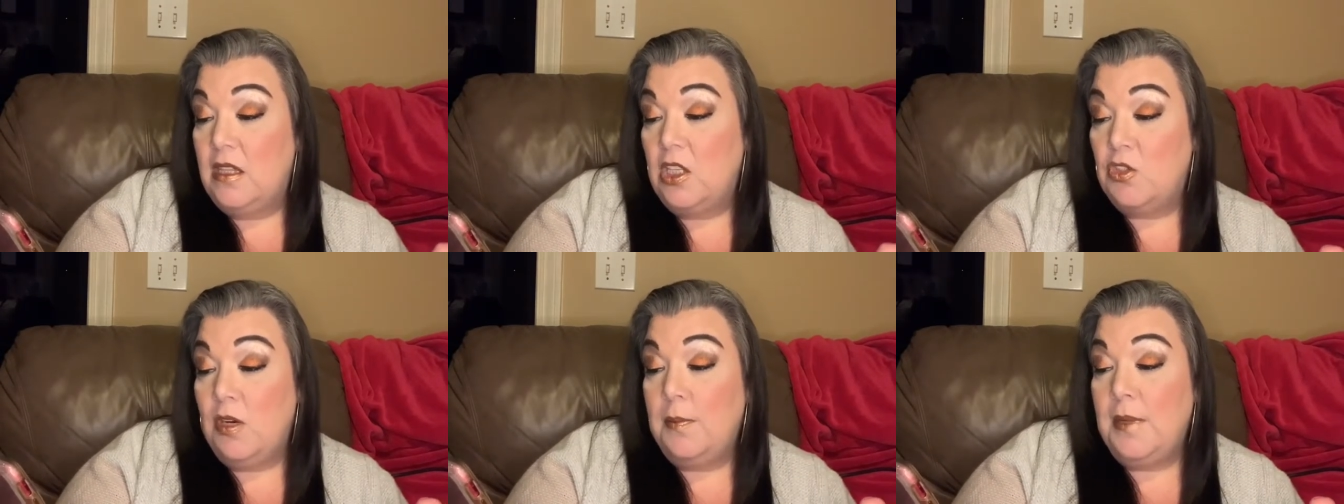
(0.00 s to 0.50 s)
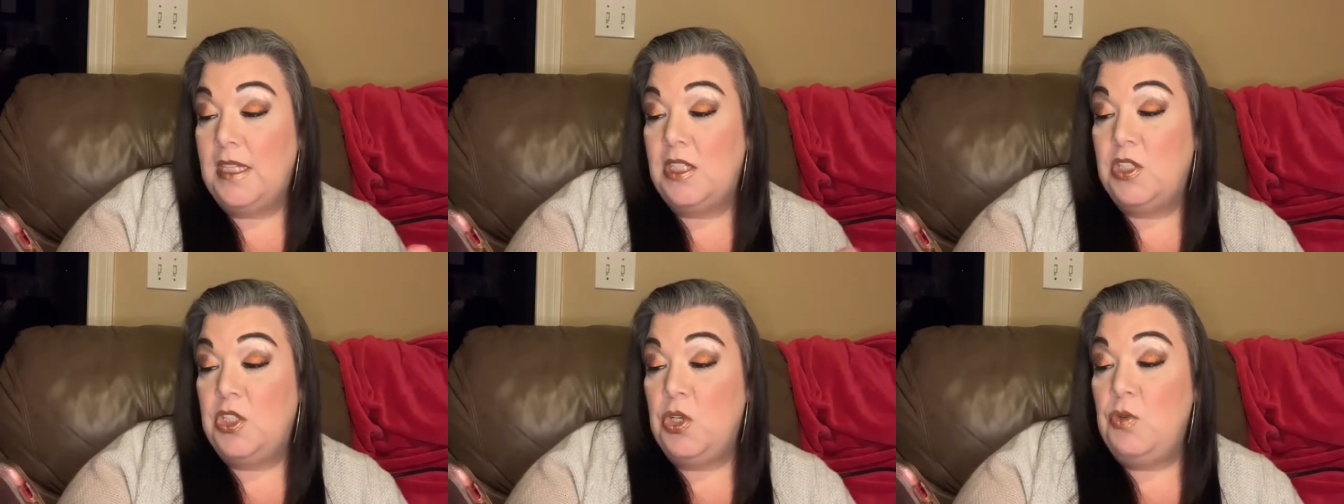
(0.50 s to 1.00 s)
The triplets
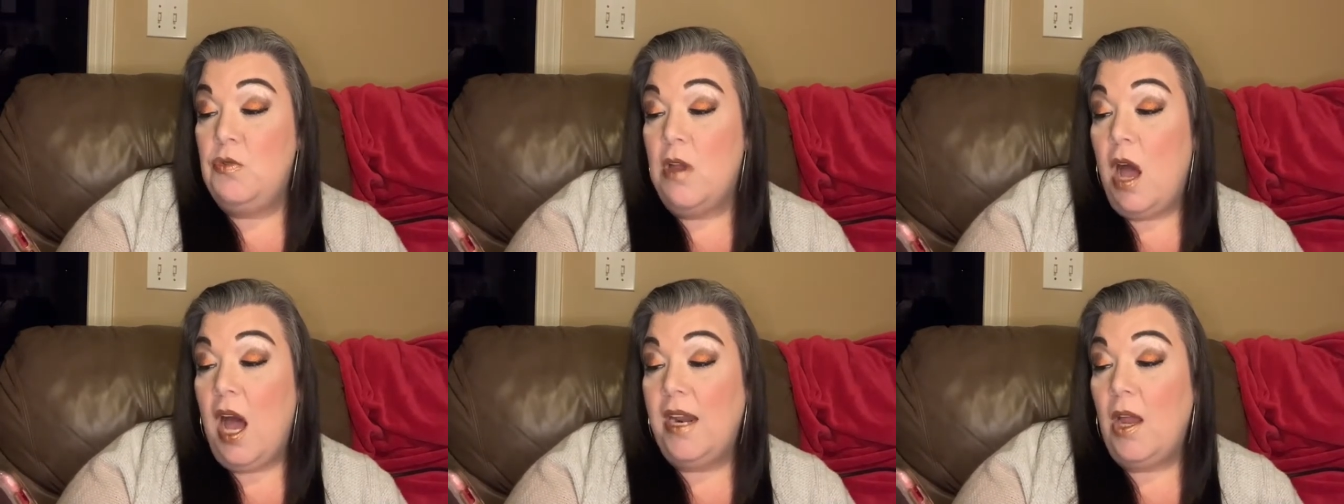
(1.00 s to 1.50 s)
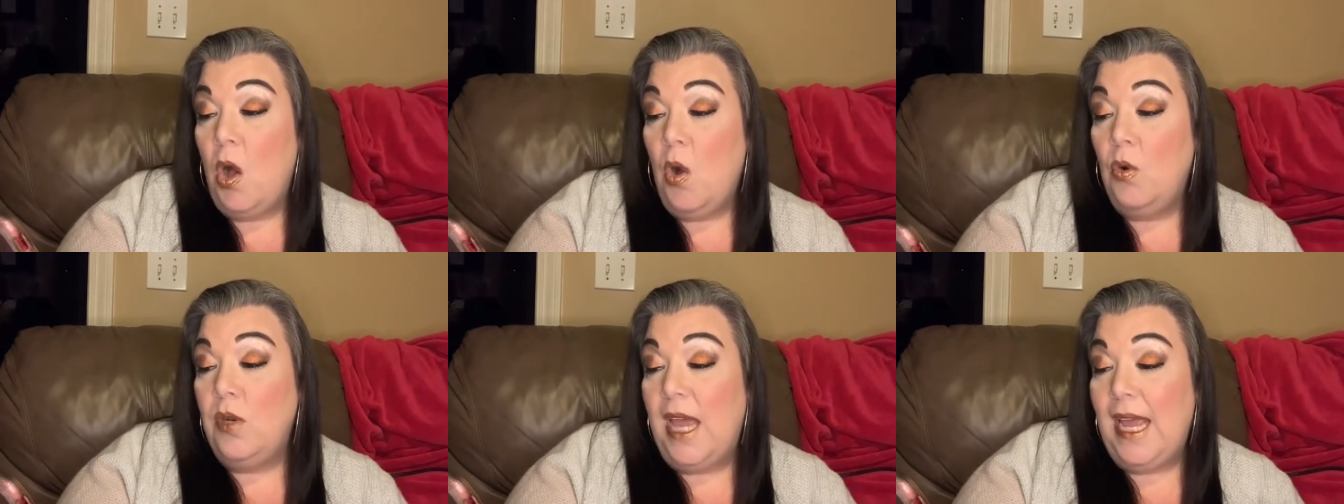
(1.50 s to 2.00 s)
do not
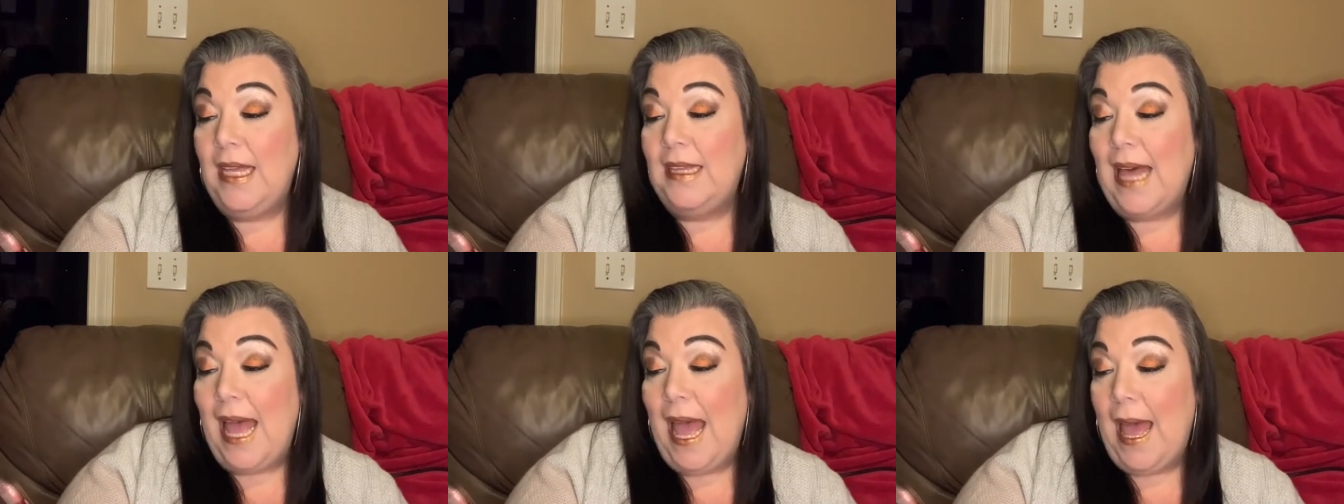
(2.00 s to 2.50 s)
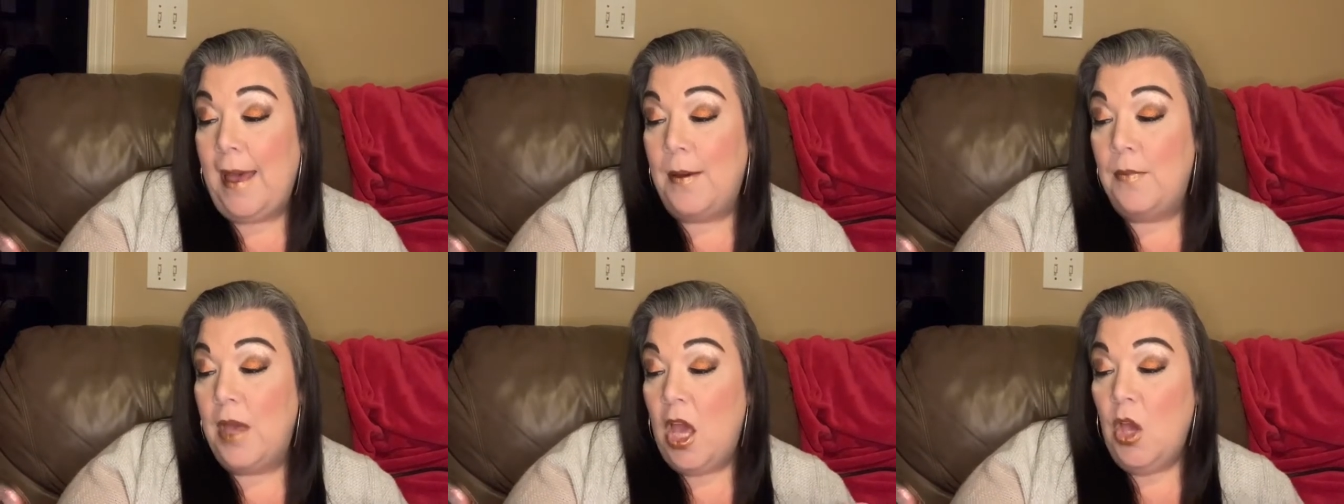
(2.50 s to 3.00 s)
own a lab.